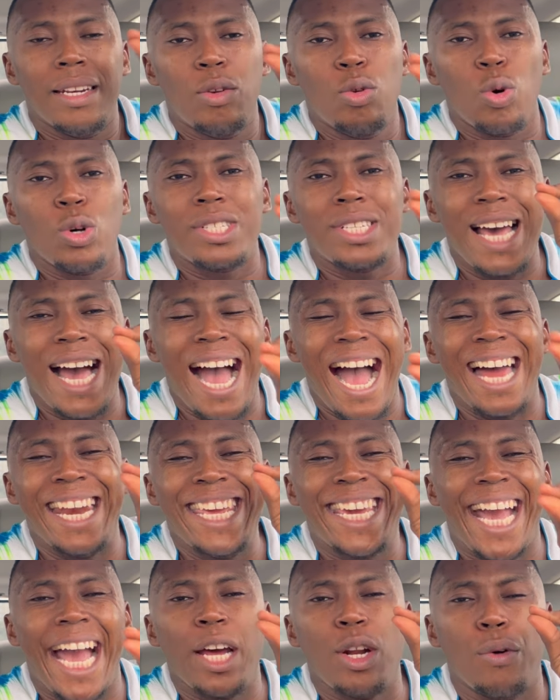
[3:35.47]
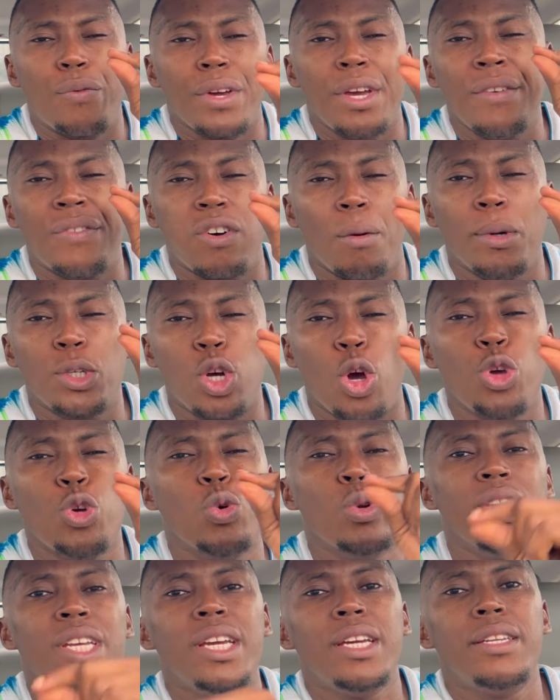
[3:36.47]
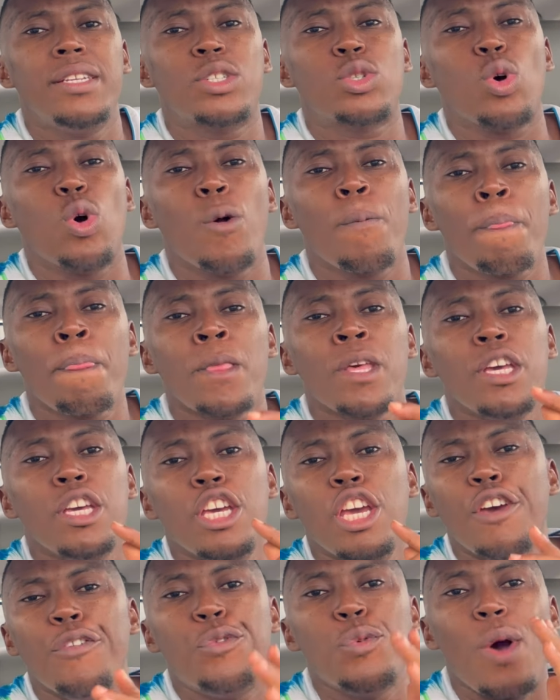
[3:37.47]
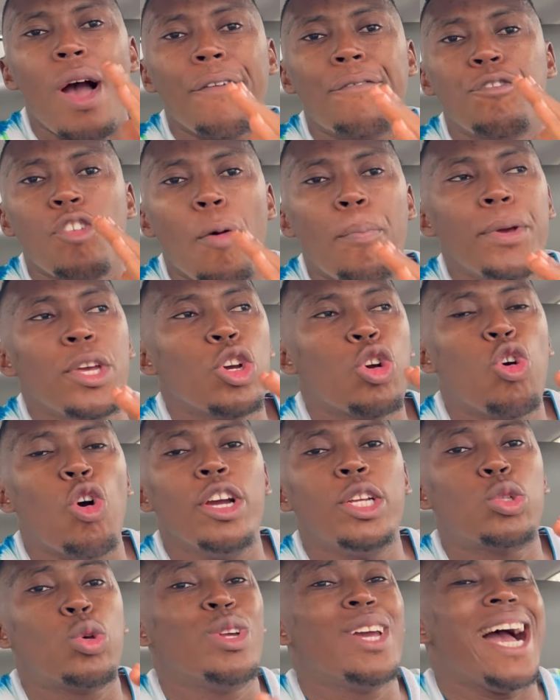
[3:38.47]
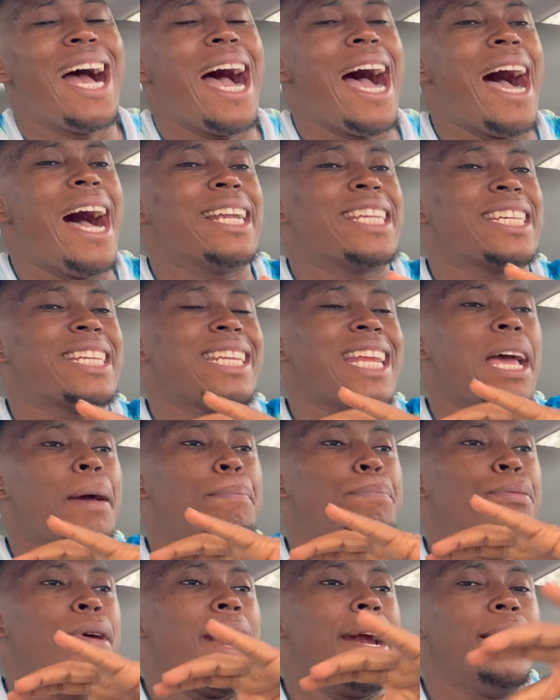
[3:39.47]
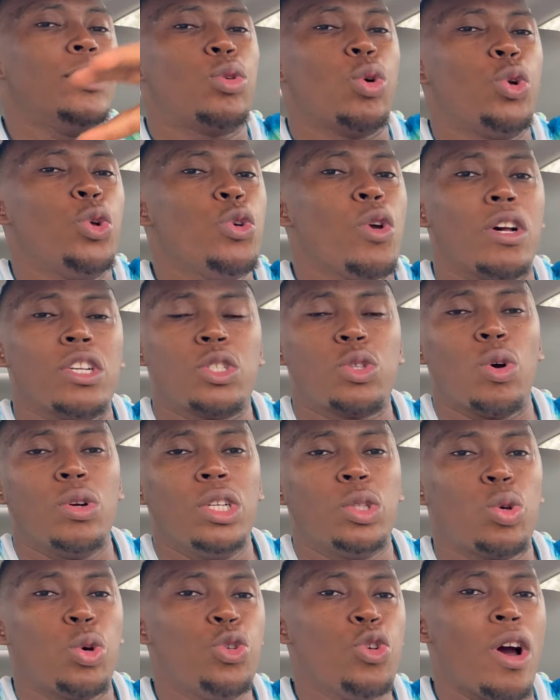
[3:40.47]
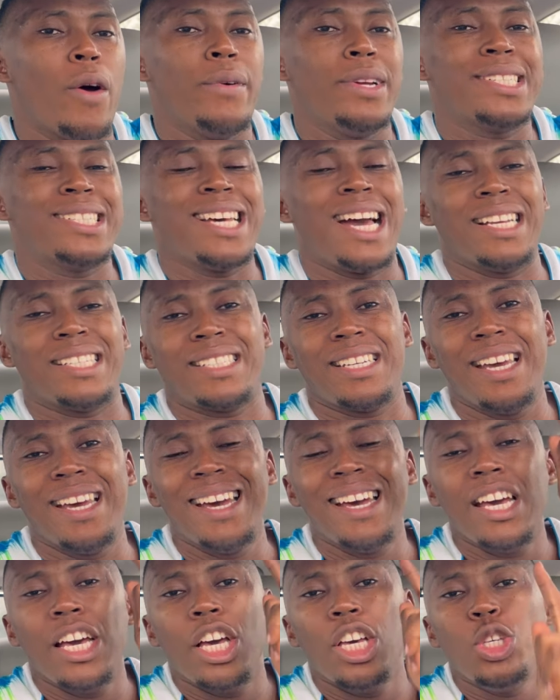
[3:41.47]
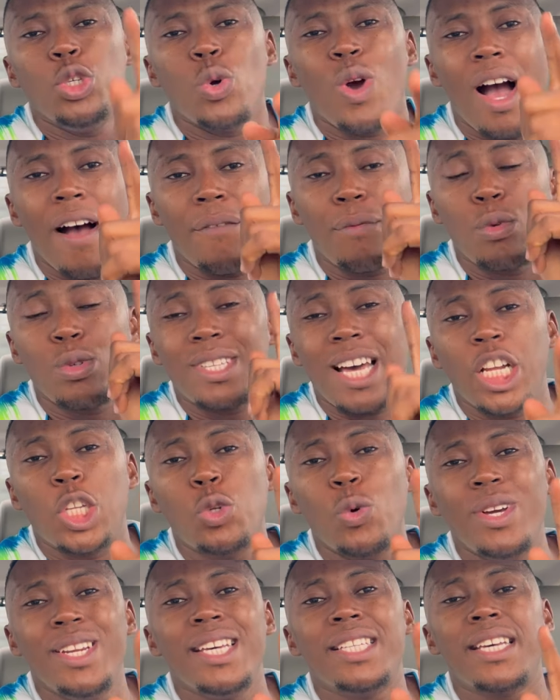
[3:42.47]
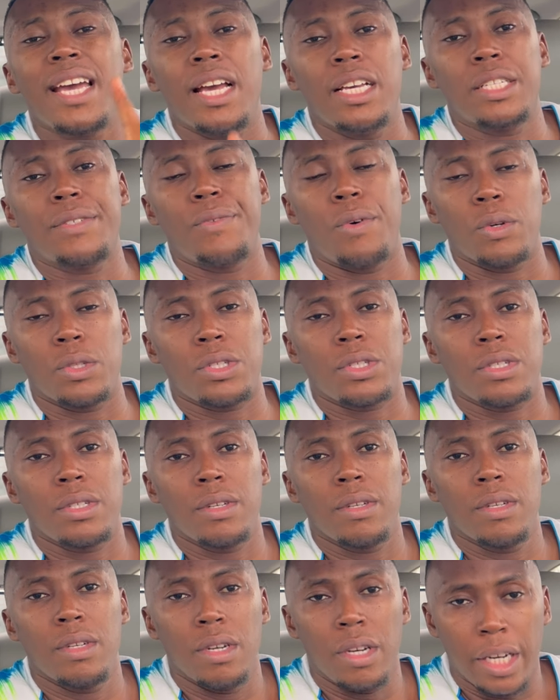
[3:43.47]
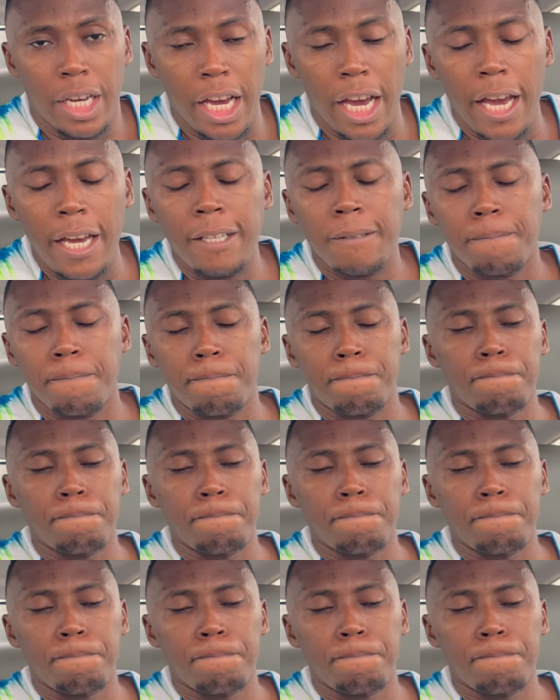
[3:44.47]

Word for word: Those are the kind of information you need. So if you have not been going to the ads library to do your study, to do your research, you have to start doing it henceforth. Okay?